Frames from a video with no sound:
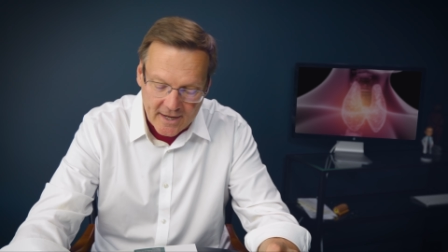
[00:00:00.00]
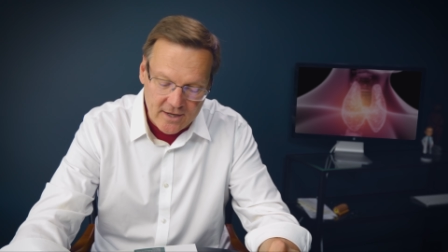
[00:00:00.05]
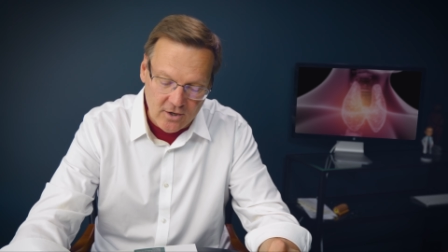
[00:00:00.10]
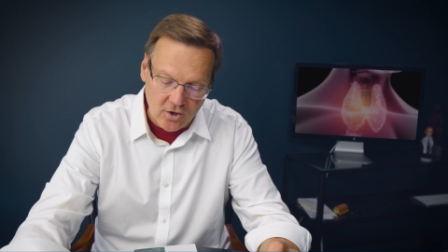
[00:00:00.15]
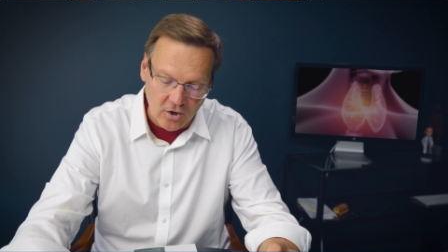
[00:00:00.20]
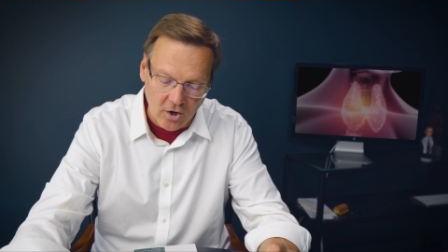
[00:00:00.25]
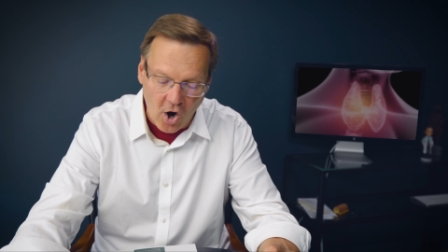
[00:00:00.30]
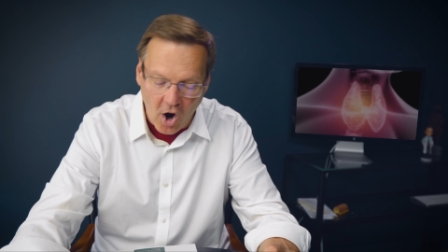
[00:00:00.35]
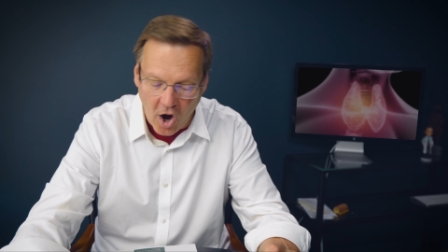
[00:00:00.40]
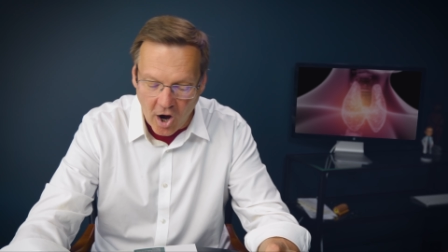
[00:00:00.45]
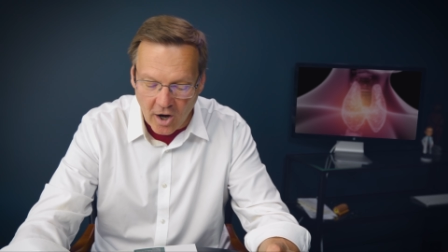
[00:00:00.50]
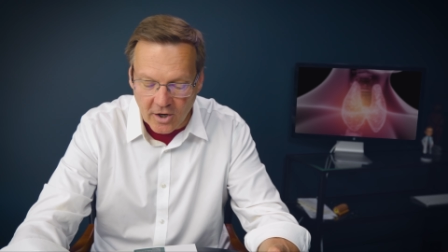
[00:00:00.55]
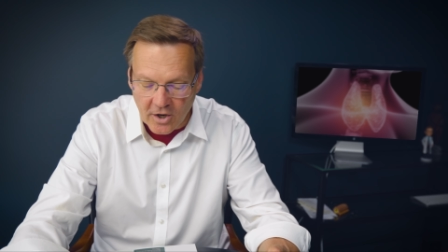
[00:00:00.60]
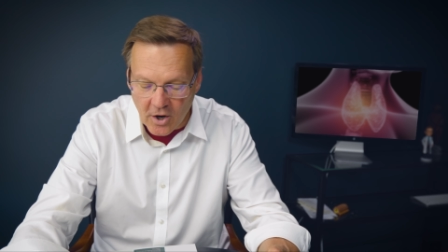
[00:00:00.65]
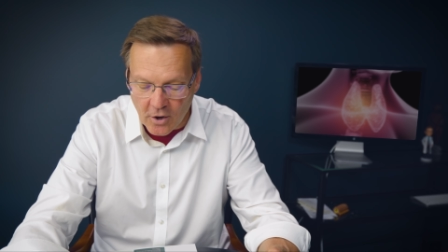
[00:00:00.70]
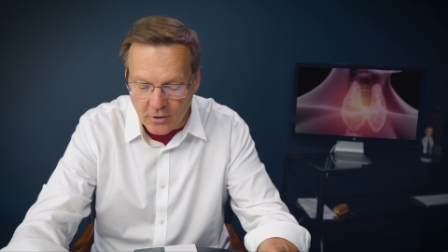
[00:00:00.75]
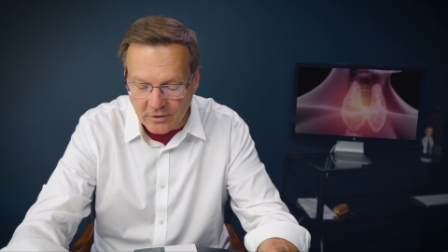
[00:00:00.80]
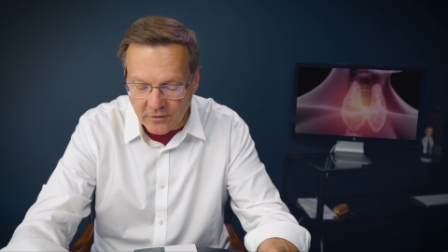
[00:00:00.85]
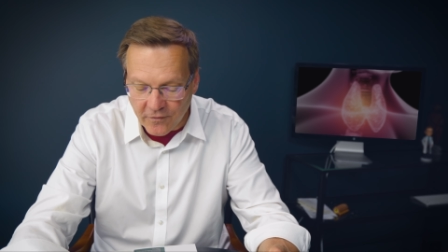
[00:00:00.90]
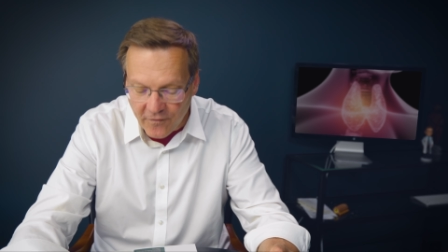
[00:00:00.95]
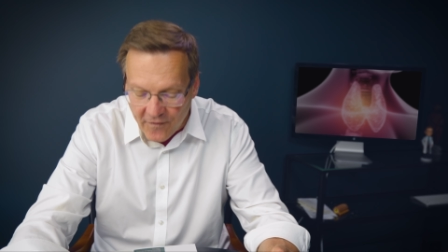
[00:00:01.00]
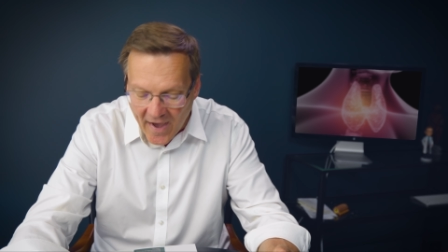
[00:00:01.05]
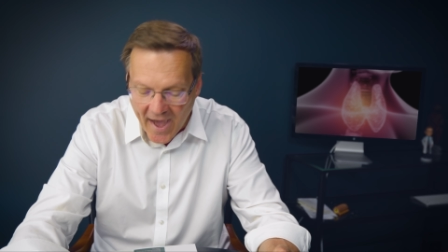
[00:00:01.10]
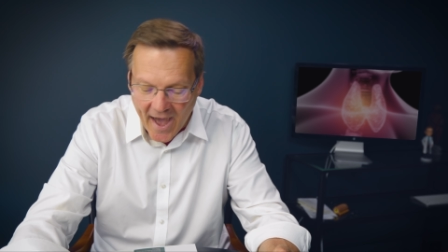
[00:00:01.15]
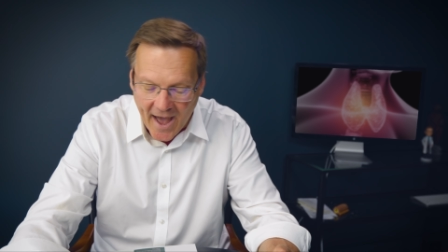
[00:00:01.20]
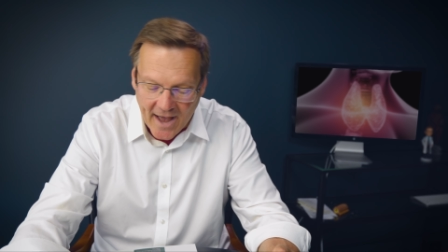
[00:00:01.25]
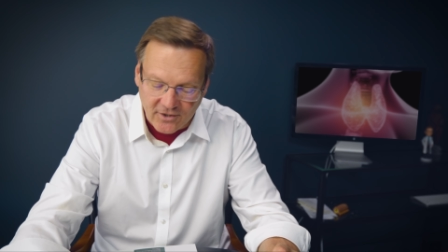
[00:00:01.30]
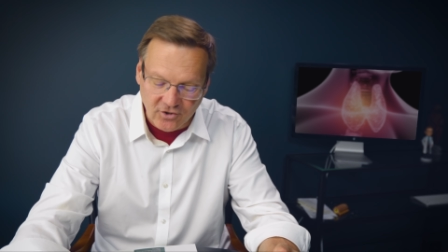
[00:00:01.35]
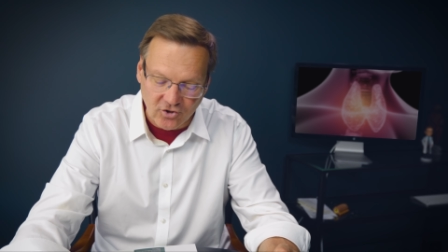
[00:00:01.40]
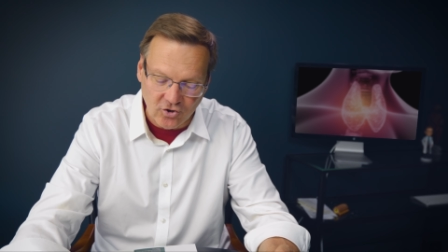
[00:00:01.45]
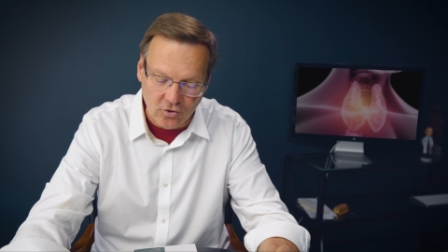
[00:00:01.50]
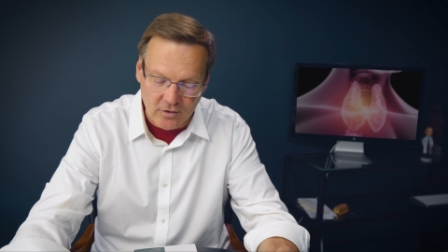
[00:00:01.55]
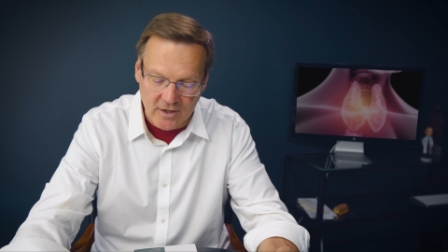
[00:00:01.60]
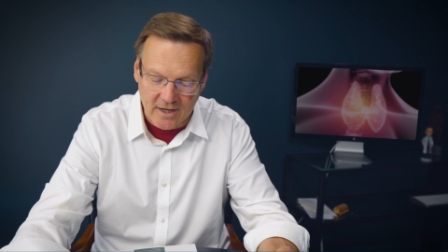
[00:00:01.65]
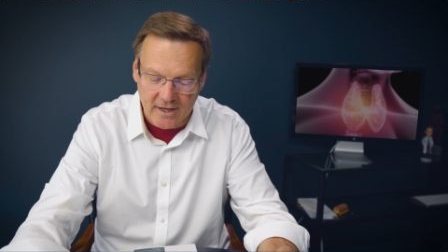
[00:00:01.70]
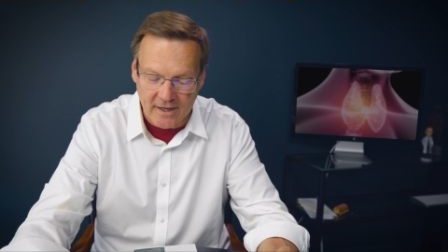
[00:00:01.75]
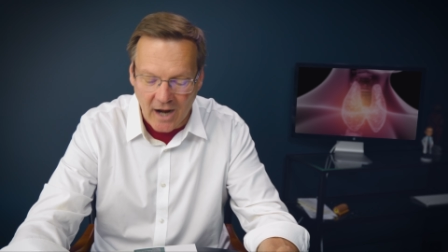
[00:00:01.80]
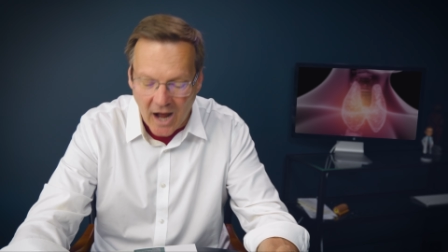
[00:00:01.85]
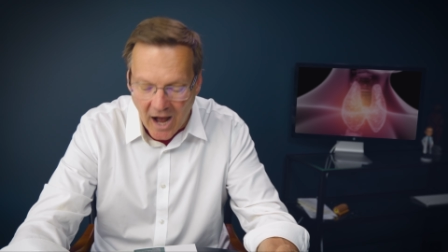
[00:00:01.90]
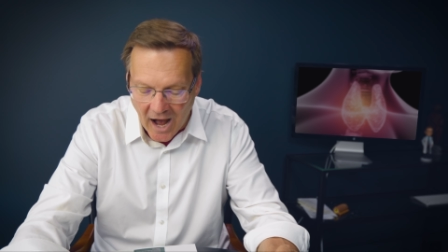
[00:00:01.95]
your heart goes fast, you
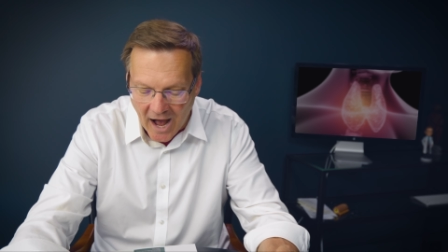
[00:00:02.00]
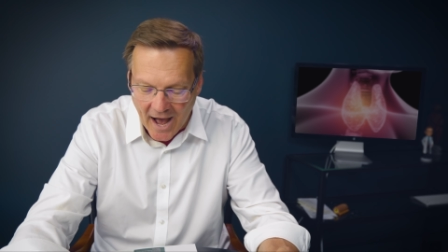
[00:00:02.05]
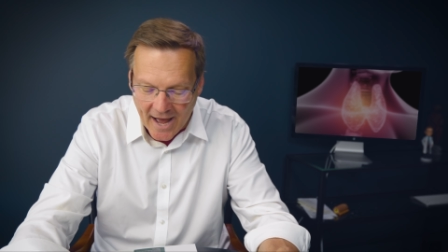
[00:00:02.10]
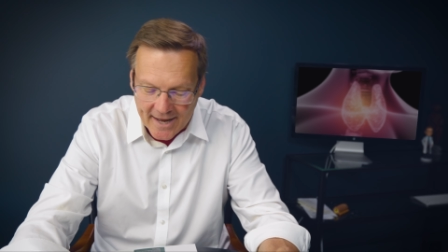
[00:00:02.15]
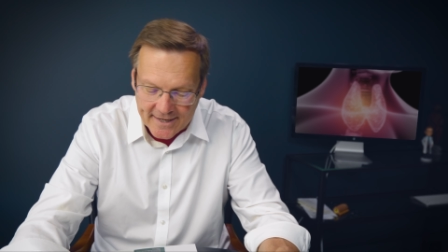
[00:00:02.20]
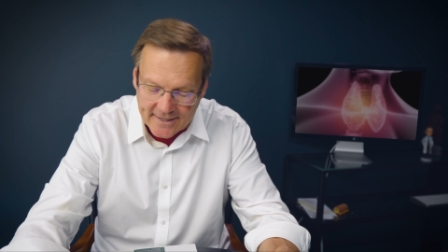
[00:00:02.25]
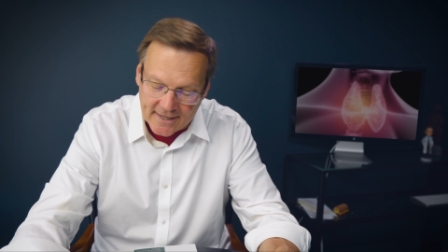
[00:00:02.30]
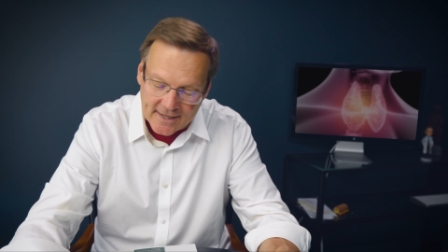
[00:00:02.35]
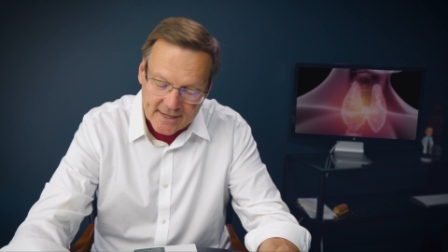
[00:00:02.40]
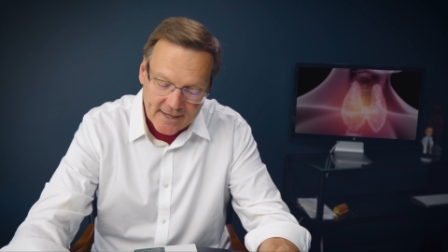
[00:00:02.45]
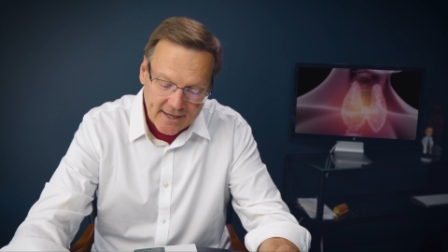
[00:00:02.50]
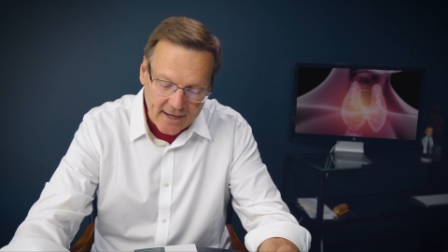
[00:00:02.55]
get hot.